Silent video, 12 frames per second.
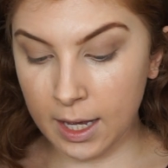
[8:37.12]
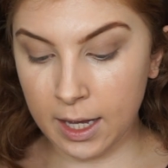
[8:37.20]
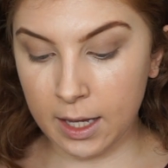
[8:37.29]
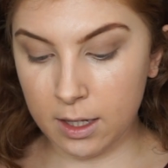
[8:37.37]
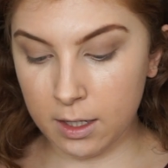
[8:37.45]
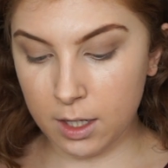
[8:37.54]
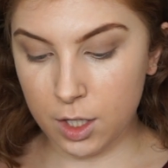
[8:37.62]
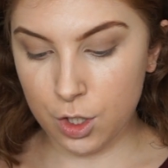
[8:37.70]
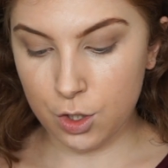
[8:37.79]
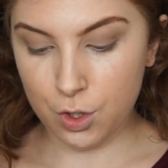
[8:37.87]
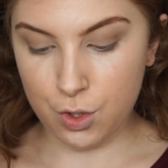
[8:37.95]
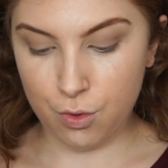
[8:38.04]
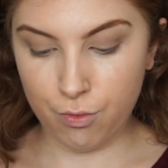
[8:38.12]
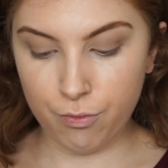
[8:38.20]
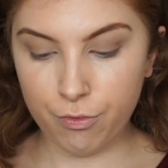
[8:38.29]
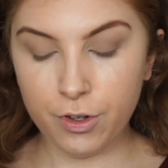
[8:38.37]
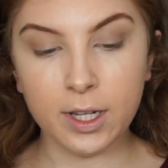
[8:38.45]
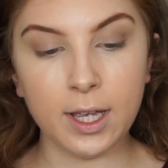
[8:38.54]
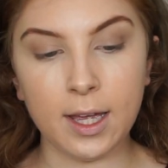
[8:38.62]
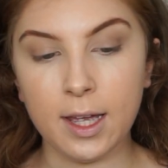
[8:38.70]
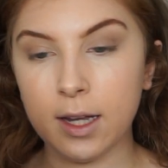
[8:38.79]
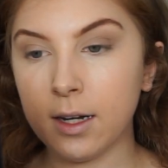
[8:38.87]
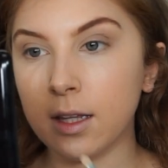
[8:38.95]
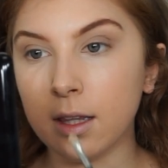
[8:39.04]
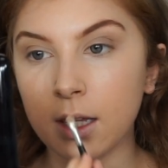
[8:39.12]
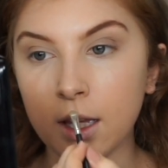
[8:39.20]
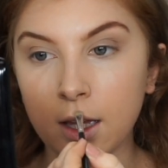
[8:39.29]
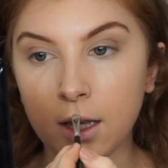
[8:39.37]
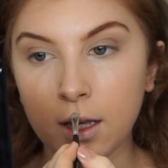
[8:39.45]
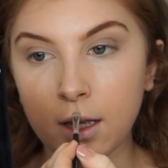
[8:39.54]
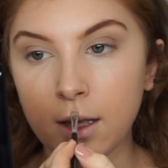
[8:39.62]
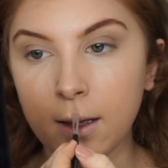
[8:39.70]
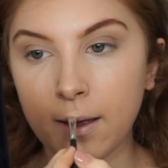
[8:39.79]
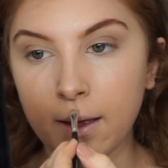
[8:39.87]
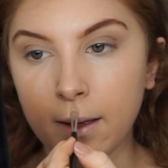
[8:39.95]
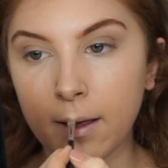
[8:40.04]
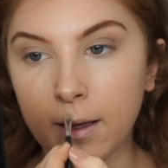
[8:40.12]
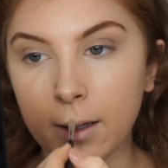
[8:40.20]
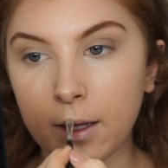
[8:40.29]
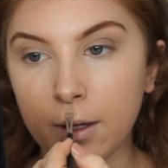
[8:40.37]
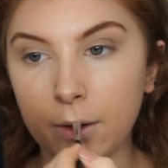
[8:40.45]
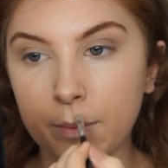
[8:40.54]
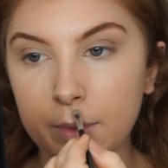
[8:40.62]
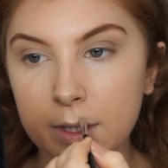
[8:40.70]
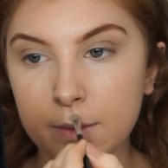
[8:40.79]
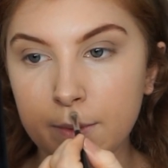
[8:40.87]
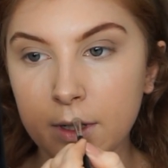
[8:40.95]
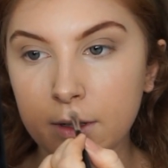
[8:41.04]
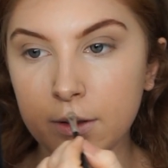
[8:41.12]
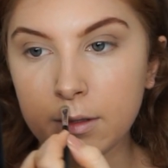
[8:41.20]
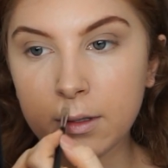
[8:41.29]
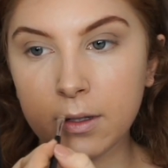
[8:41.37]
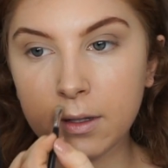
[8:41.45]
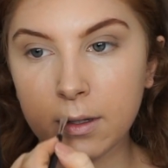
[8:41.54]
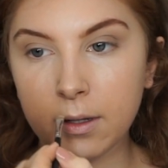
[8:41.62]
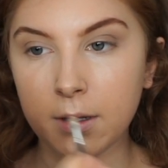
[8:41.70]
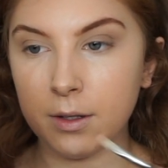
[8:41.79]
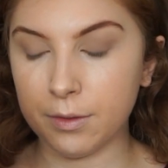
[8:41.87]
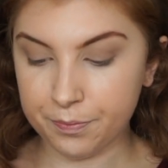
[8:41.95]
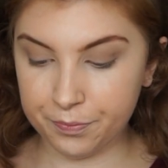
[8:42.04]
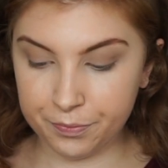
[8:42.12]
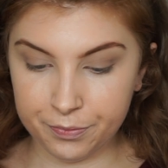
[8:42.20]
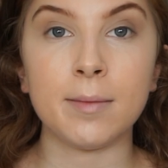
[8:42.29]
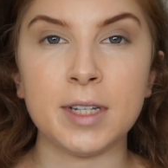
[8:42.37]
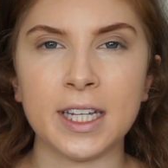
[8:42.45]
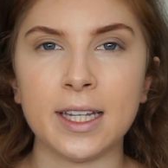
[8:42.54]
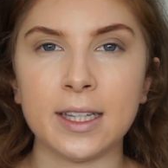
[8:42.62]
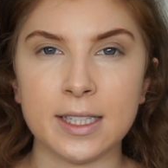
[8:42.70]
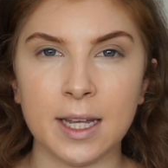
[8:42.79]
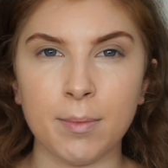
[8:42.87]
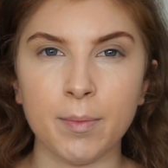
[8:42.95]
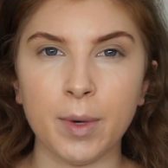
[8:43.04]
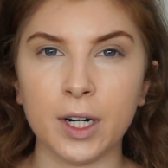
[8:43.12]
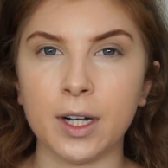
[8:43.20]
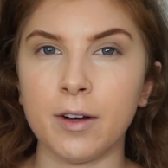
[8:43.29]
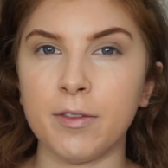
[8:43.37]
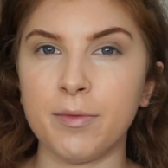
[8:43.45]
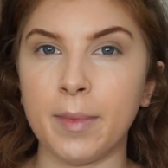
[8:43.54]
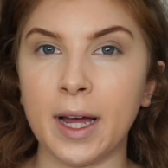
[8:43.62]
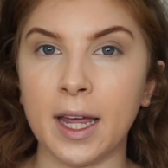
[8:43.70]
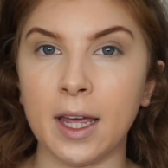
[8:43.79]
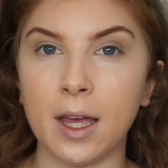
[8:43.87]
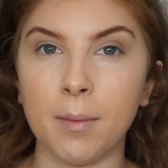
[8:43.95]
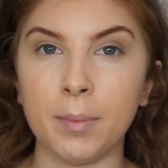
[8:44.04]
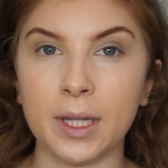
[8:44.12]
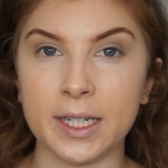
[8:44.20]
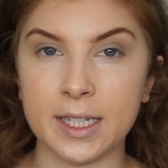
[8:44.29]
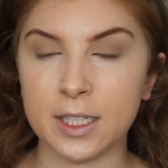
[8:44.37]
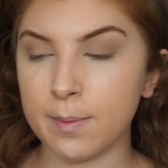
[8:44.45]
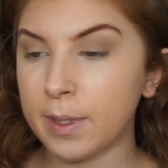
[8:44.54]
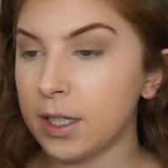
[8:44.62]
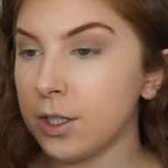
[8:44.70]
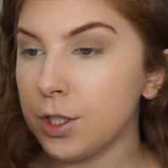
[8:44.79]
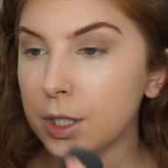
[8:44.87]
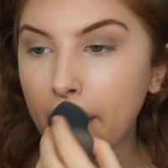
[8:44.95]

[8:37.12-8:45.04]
And don't forget the Cupid's bow. I'm taking the taper part of my blending sponge.